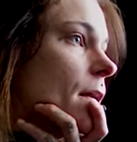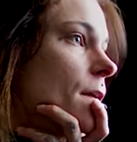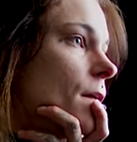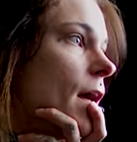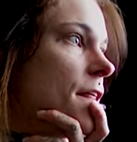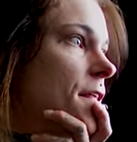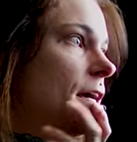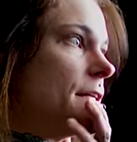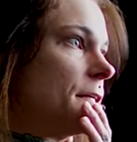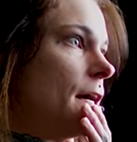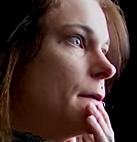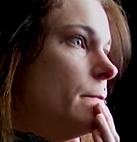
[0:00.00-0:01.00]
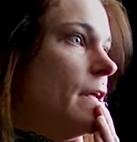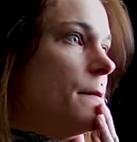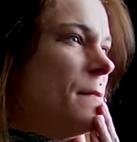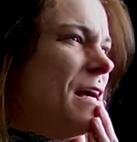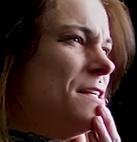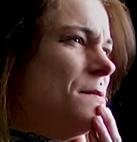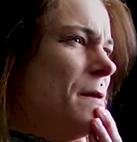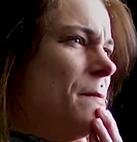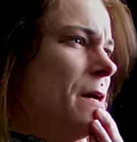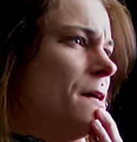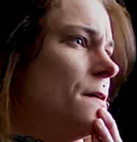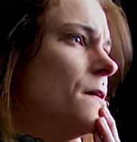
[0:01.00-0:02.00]
And I think it's kind of minimized,
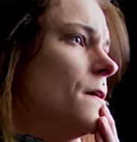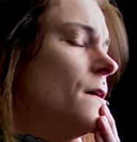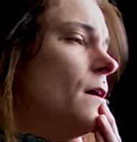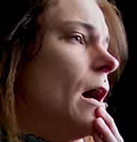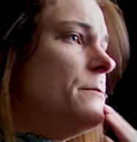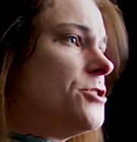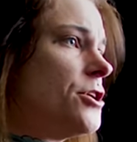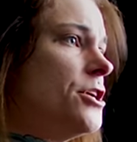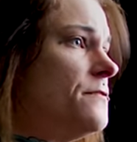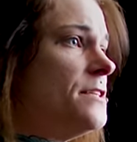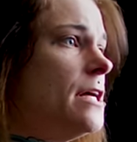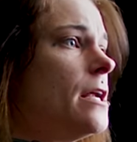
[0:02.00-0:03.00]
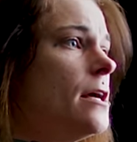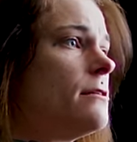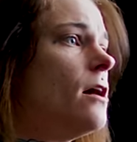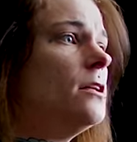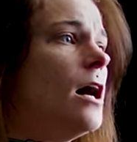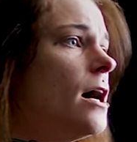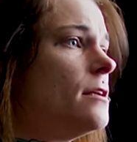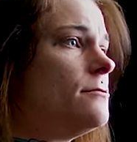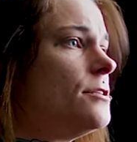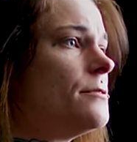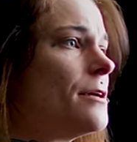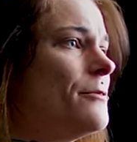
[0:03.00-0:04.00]
maybe. I'm sure you've seen it a lot
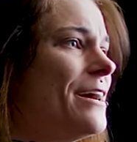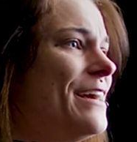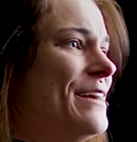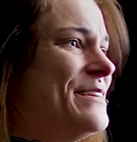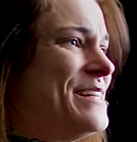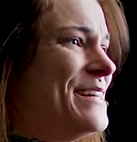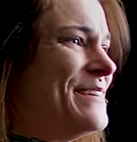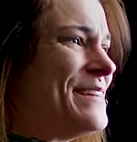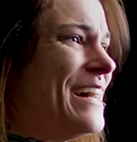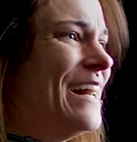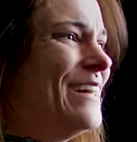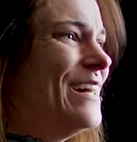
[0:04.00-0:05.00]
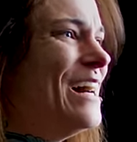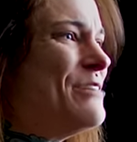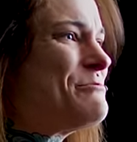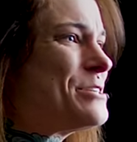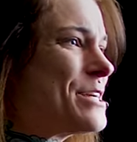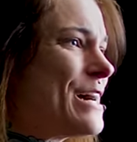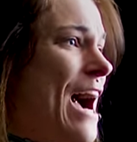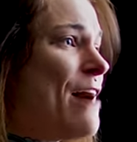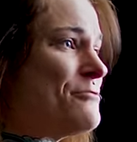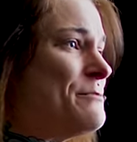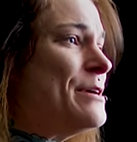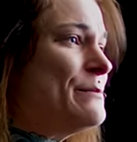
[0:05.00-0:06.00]
doing what you do. I'm sure
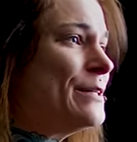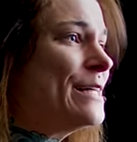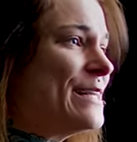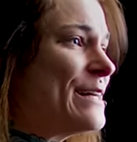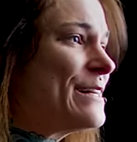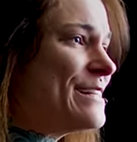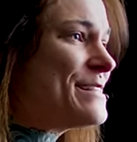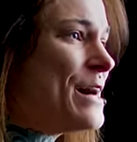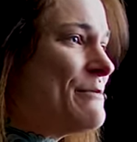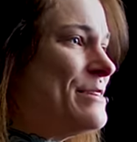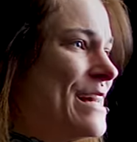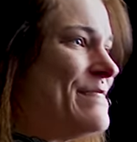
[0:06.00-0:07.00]
half the people in here are adopted.